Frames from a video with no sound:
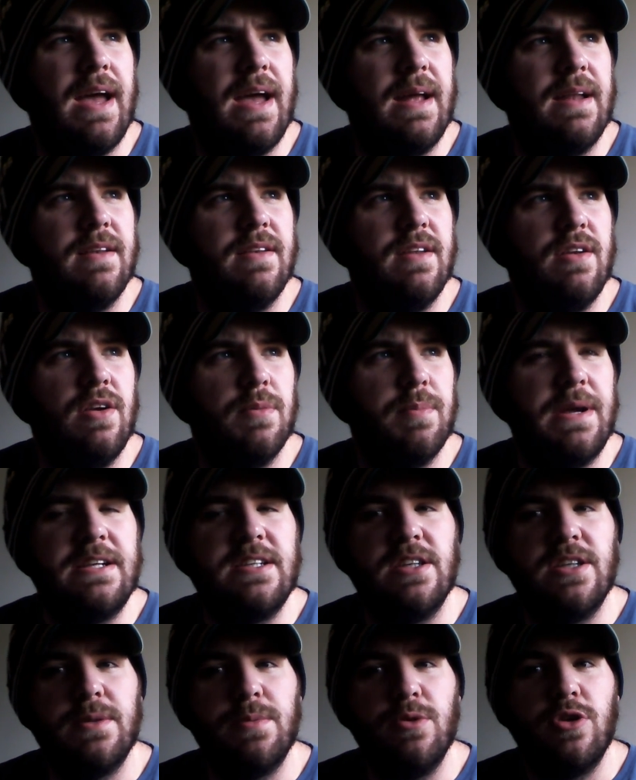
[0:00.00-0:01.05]
and you're
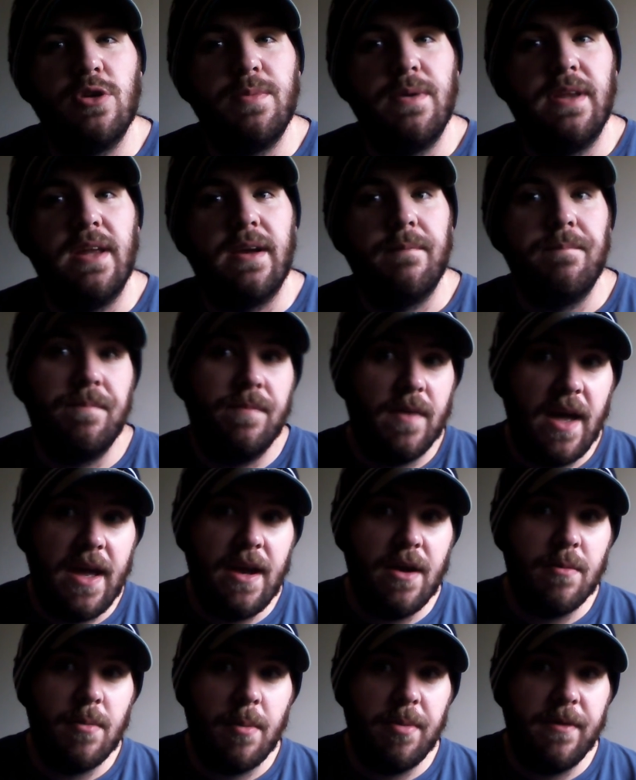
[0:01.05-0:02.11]
basically supposed to be like,
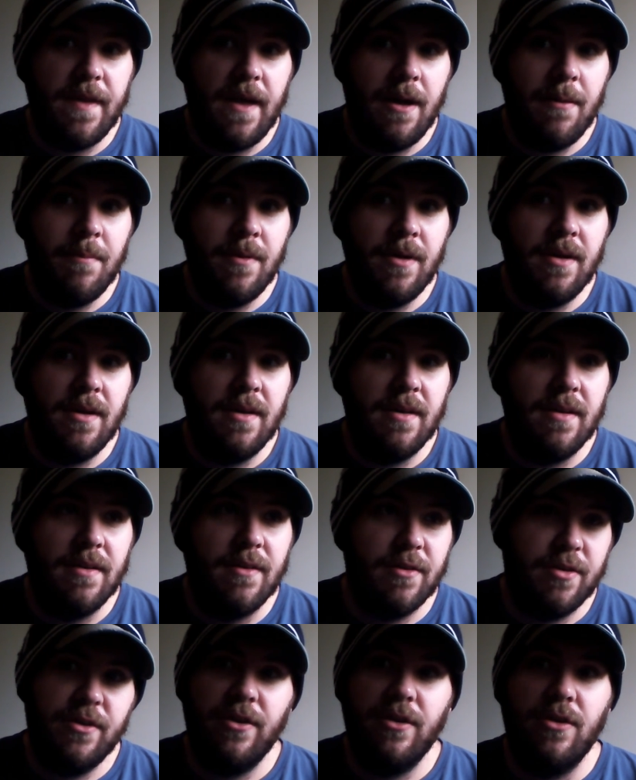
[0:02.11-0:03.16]
hey, remember them?
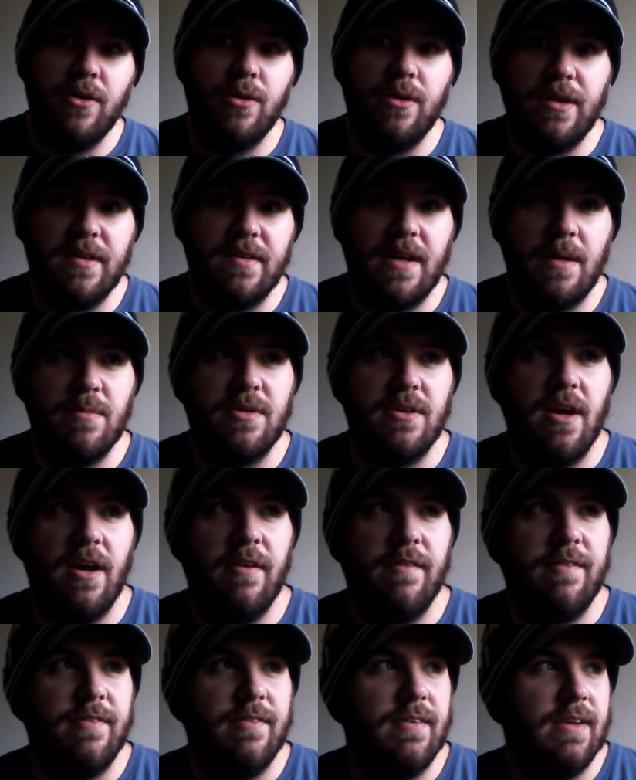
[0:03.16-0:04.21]
They're still doing the same
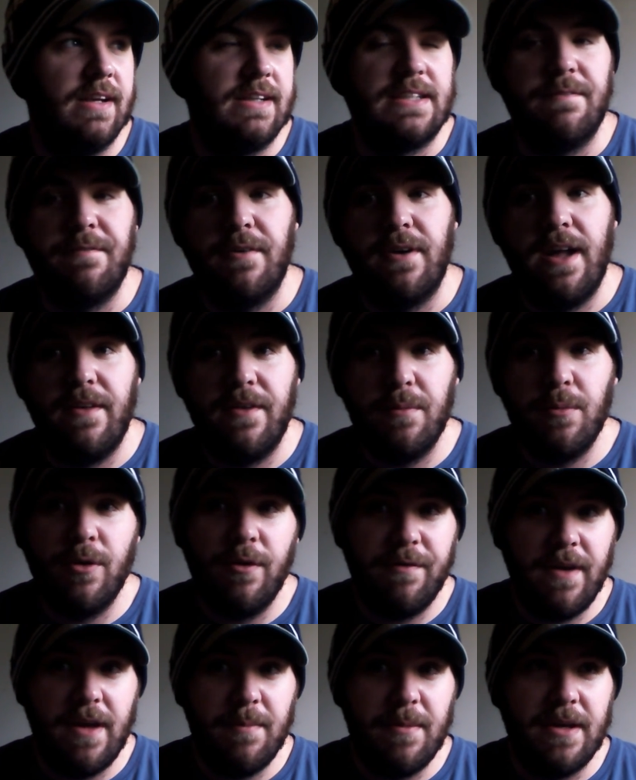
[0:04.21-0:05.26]
stuff, except for now they're
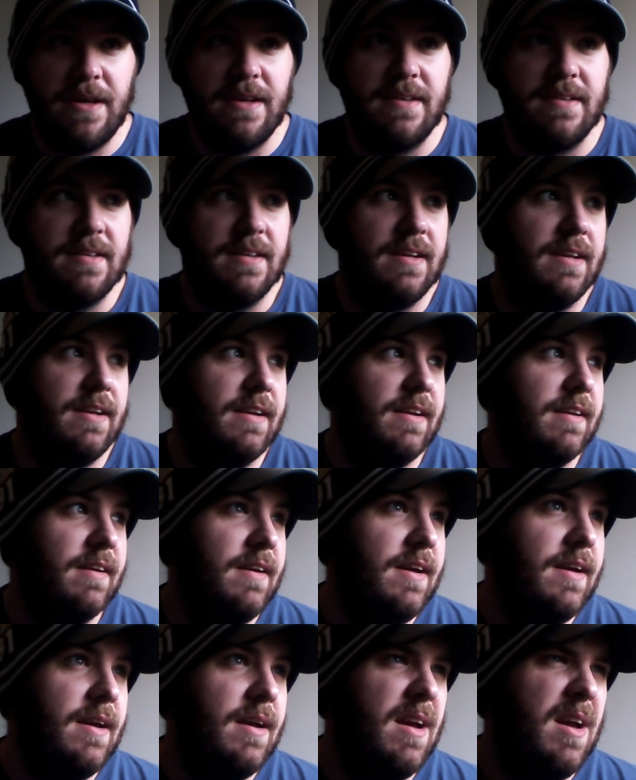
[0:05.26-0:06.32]
more famous, and
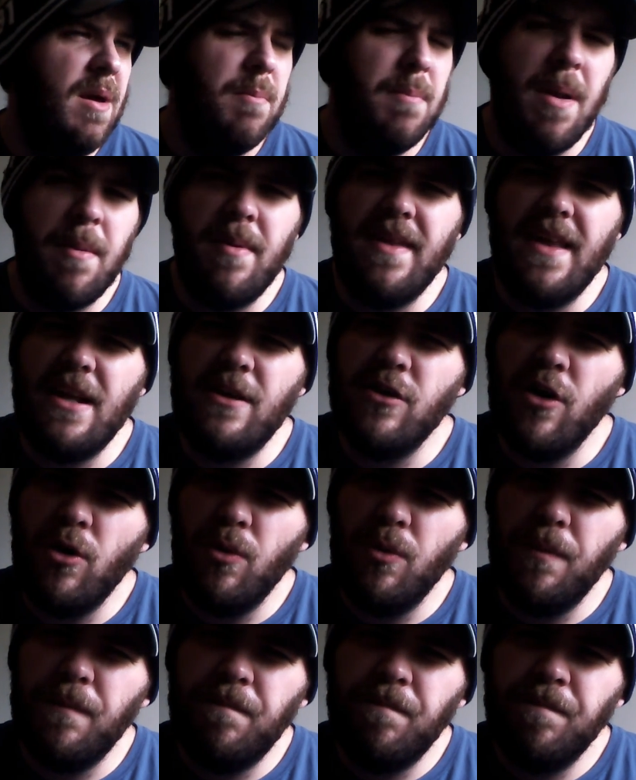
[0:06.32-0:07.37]
maybe they
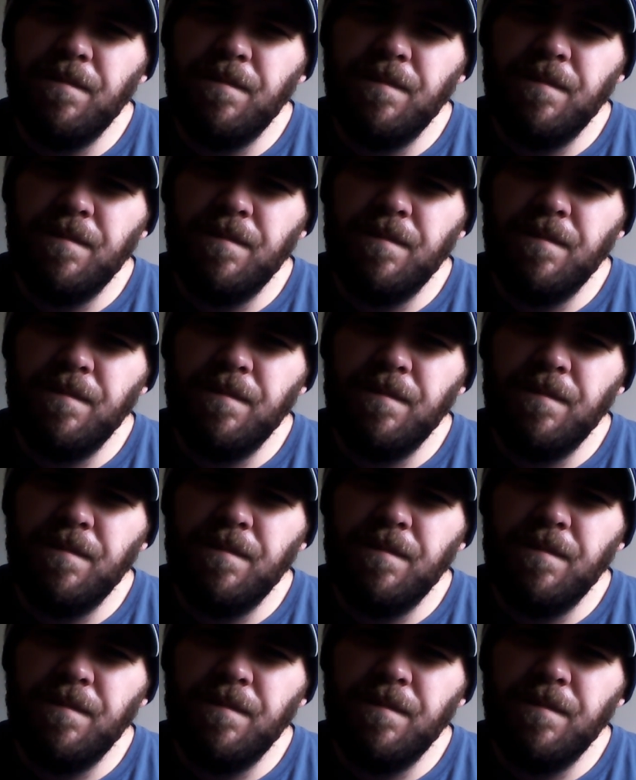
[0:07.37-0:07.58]
don't